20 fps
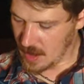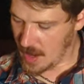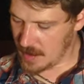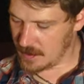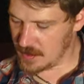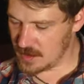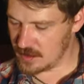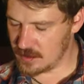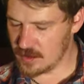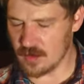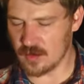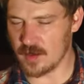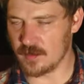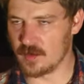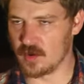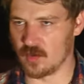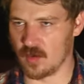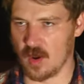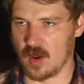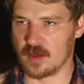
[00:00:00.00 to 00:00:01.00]
I mean, don't
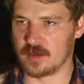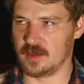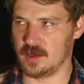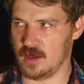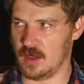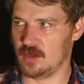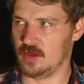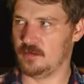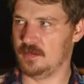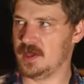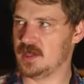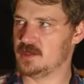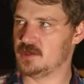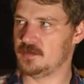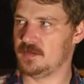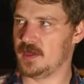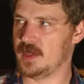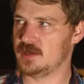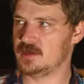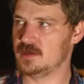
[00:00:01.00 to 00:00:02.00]
get me wrong, the other
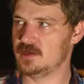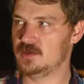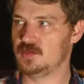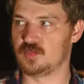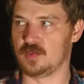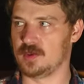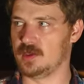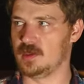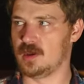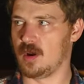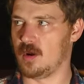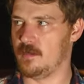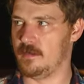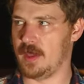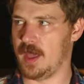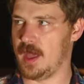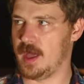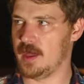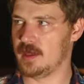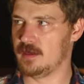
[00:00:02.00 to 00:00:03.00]
pizza places really aren't
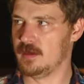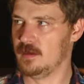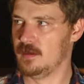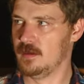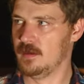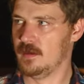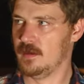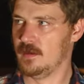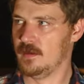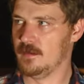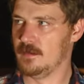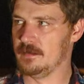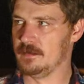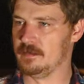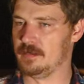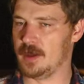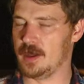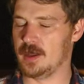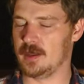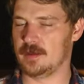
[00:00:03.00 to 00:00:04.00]
bad,
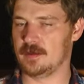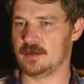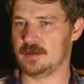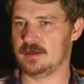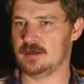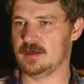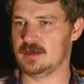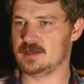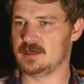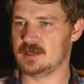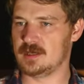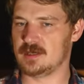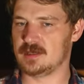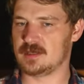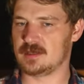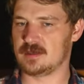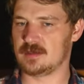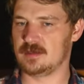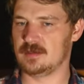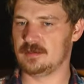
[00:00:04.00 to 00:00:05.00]
but it's
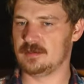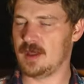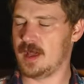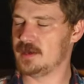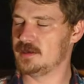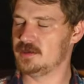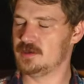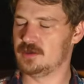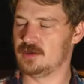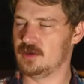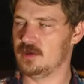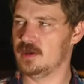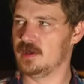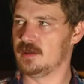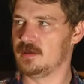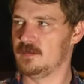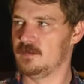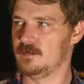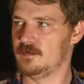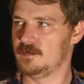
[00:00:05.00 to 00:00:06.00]
just not as
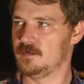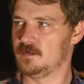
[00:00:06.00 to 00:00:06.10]
good.